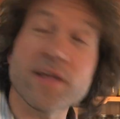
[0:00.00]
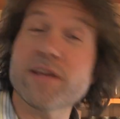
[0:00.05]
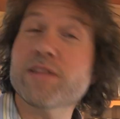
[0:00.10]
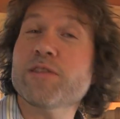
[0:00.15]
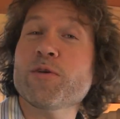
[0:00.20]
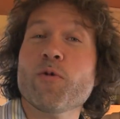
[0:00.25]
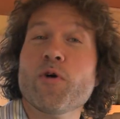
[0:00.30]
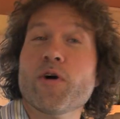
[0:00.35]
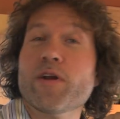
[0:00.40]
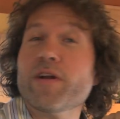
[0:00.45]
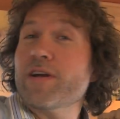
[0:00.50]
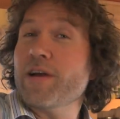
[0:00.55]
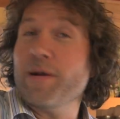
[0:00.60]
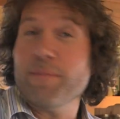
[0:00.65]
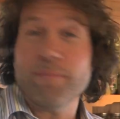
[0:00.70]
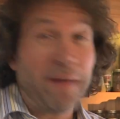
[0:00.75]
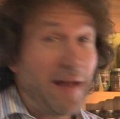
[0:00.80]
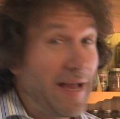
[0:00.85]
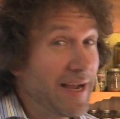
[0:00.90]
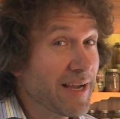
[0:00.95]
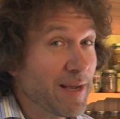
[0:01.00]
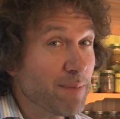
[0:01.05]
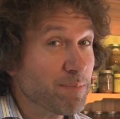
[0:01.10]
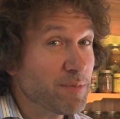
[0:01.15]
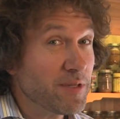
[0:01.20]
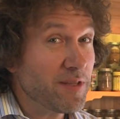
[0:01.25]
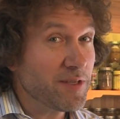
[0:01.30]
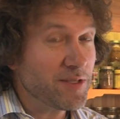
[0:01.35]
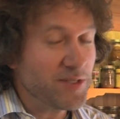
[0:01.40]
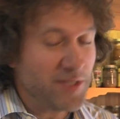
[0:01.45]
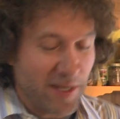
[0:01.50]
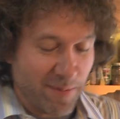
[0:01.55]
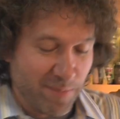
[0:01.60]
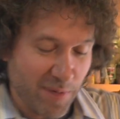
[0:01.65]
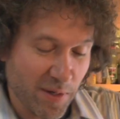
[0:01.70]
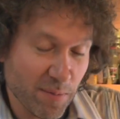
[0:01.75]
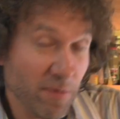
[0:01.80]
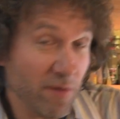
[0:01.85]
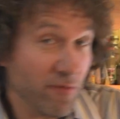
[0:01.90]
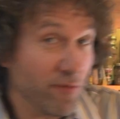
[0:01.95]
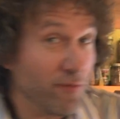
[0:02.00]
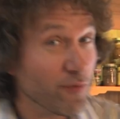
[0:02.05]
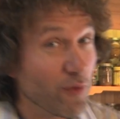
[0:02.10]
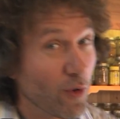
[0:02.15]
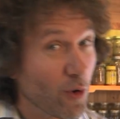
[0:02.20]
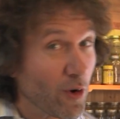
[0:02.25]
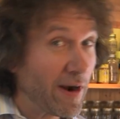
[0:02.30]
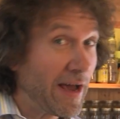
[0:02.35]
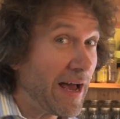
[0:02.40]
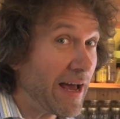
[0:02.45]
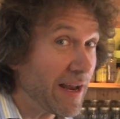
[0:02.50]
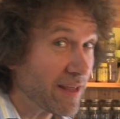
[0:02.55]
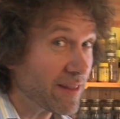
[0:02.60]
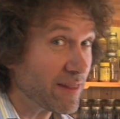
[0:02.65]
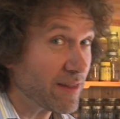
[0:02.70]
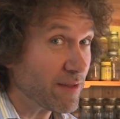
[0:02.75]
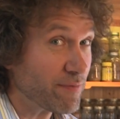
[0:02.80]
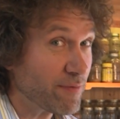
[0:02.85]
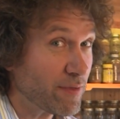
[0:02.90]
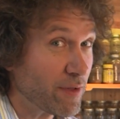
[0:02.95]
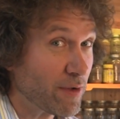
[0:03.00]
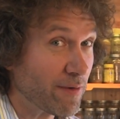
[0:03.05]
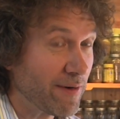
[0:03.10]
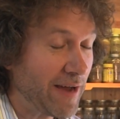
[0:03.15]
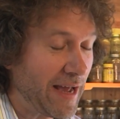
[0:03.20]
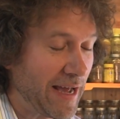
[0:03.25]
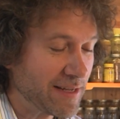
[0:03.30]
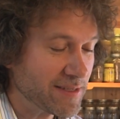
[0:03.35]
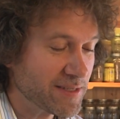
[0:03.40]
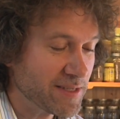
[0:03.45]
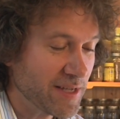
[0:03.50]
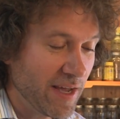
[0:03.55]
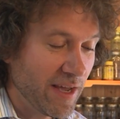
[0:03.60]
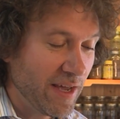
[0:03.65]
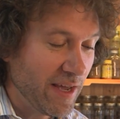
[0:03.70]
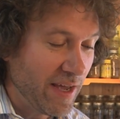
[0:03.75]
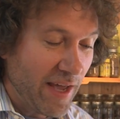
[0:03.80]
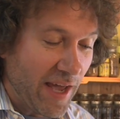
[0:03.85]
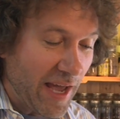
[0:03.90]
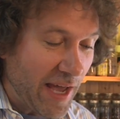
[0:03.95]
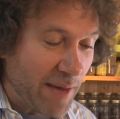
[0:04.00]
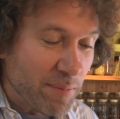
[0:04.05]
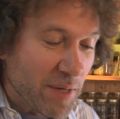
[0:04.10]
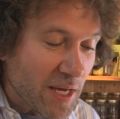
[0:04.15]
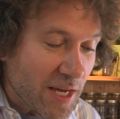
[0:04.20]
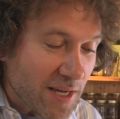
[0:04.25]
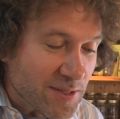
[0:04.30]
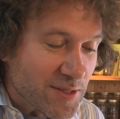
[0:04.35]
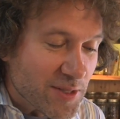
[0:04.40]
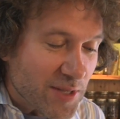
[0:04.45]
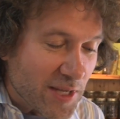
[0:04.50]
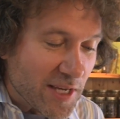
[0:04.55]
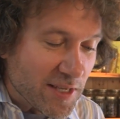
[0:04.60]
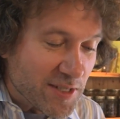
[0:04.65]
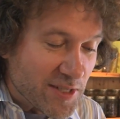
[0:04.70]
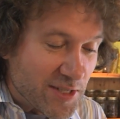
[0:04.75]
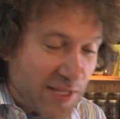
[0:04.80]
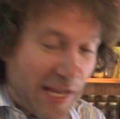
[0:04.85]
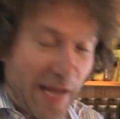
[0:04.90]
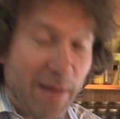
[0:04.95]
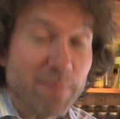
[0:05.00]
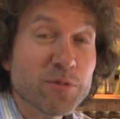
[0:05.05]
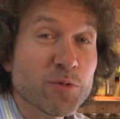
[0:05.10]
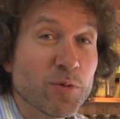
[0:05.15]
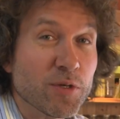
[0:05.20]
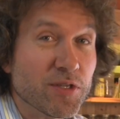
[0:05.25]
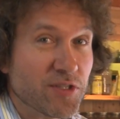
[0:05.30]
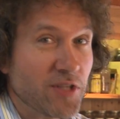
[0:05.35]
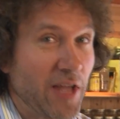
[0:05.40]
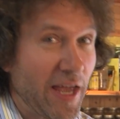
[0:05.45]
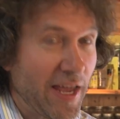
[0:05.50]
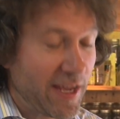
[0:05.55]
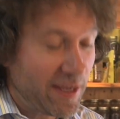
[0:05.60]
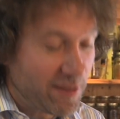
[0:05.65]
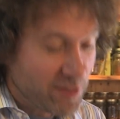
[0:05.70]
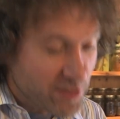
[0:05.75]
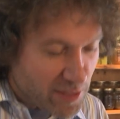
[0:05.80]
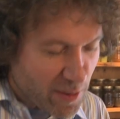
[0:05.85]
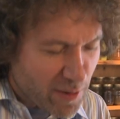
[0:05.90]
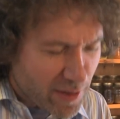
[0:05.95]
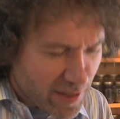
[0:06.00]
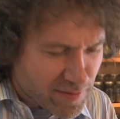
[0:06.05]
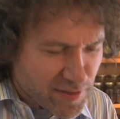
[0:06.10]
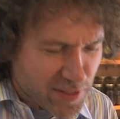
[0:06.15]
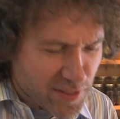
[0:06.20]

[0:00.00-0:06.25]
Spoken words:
let the water come back up to the simmer before adding the florets. And because the stems will stay sort of